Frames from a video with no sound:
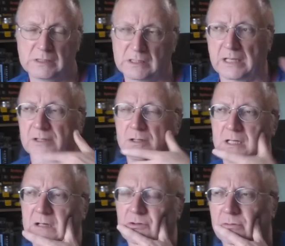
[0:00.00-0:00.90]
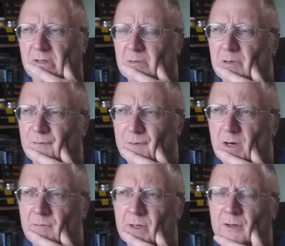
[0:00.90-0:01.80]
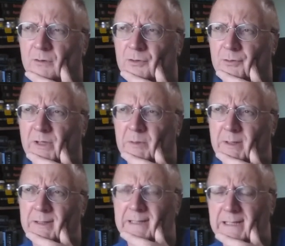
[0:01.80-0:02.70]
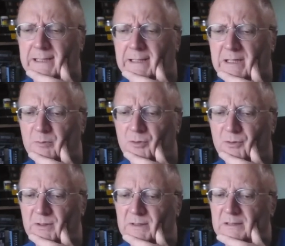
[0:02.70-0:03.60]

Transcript: Okay, so you're now talking about firing, you're not talking about attacking anymore.